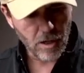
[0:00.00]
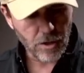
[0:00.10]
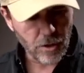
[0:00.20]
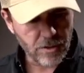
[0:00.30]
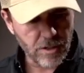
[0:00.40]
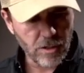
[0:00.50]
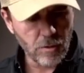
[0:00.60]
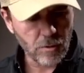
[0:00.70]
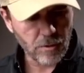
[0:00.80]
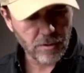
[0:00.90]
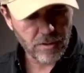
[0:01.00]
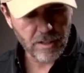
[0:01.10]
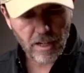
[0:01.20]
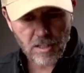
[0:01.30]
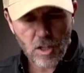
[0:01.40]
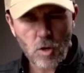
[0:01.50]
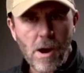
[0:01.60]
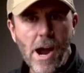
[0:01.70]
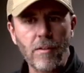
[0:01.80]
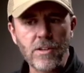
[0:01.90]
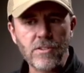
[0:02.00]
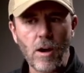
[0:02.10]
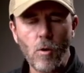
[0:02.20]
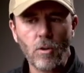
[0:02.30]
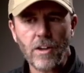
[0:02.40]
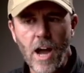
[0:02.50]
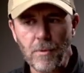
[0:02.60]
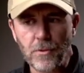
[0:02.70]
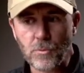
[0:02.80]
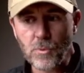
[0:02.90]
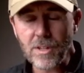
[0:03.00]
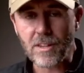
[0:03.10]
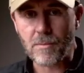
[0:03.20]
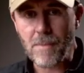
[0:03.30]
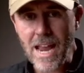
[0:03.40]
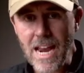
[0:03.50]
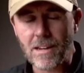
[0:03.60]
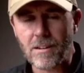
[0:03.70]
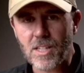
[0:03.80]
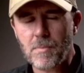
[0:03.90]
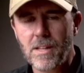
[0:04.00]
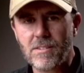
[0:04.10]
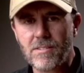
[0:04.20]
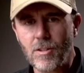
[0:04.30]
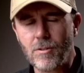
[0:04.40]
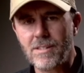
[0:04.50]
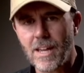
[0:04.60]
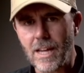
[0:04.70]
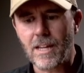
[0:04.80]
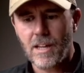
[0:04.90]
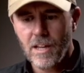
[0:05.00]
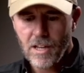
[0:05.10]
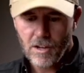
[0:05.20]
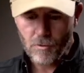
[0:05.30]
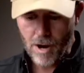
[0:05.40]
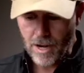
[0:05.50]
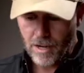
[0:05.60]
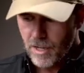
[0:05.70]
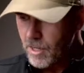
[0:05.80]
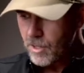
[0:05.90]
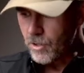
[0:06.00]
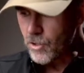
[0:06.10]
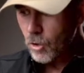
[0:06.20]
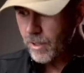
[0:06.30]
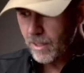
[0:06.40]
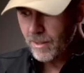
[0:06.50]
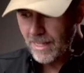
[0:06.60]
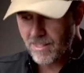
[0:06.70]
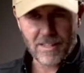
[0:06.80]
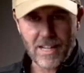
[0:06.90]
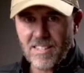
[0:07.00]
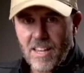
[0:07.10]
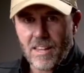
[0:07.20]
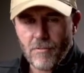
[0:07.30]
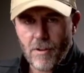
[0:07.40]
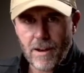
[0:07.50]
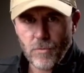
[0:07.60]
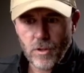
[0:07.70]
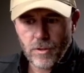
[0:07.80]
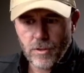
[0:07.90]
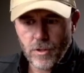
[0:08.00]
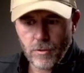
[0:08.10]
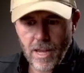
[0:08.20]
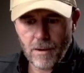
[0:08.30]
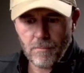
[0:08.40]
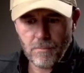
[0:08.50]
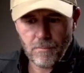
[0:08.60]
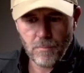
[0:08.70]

know you're you're deducting your mileage that whole time those are really the main expenses that you can take right there's only that's that's it right you can't